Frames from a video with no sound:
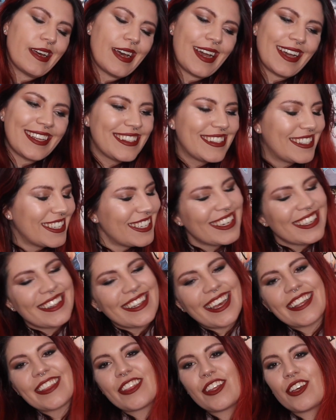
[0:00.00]
I didn't
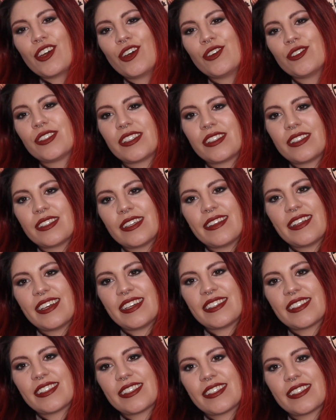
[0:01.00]
like the ghosts in
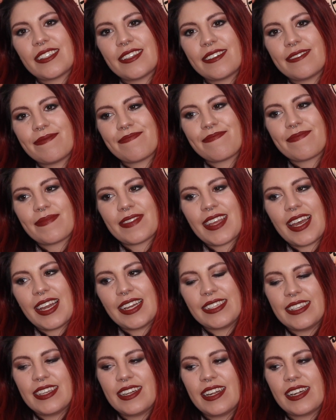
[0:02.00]
this.
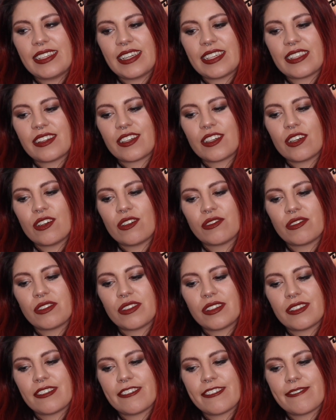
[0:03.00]
I did not like the
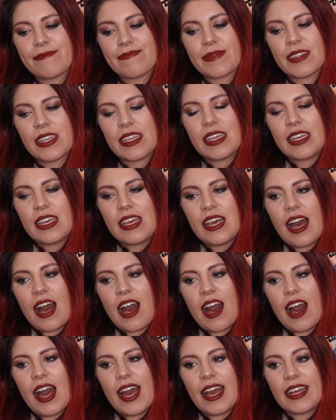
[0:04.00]
ghosts.
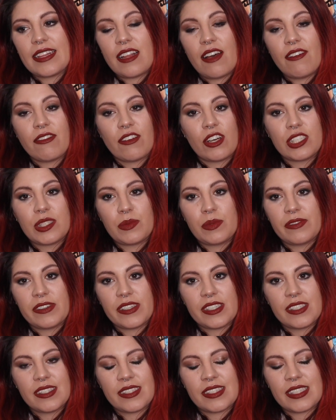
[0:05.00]
I love ghost
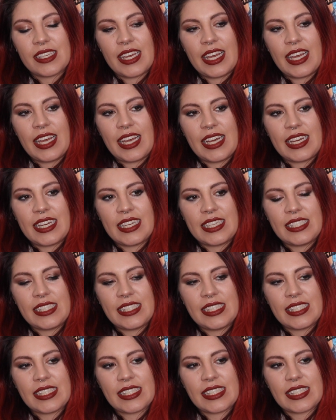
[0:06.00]
movies,
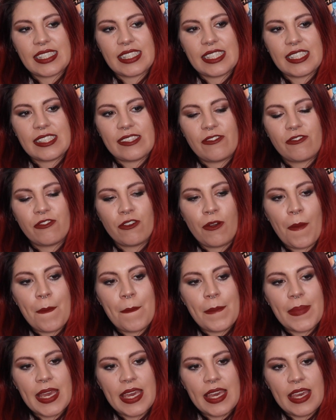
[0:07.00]
and for
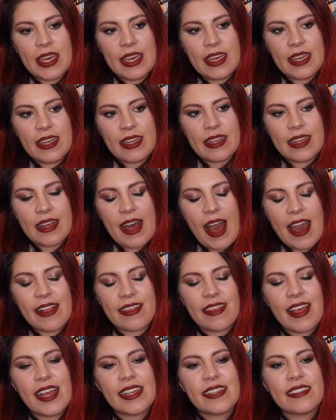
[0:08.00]
me, I
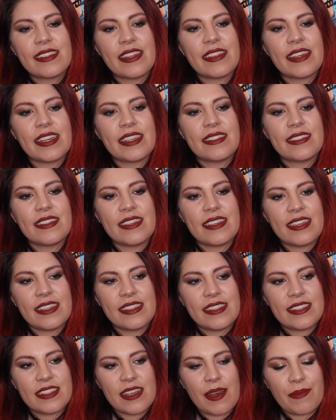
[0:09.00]
liked that they did
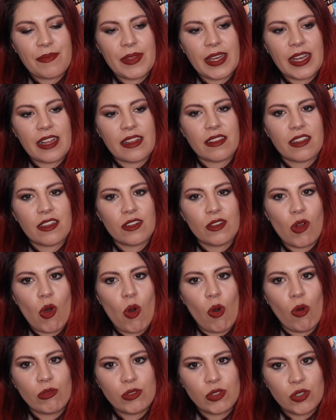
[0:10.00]
something a little
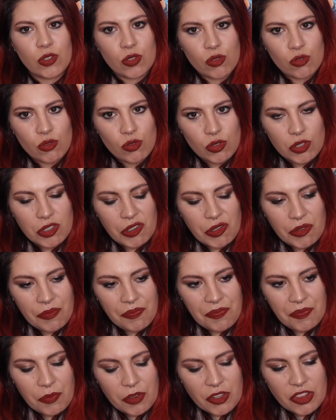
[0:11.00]
old school
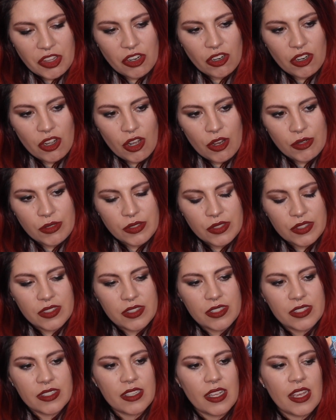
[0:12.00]
with their
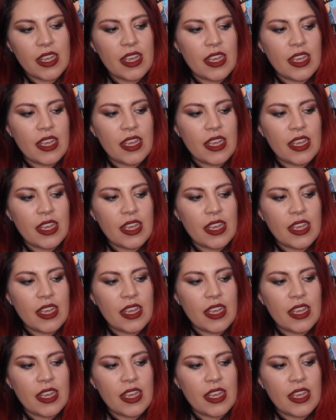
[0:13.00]
ghosts,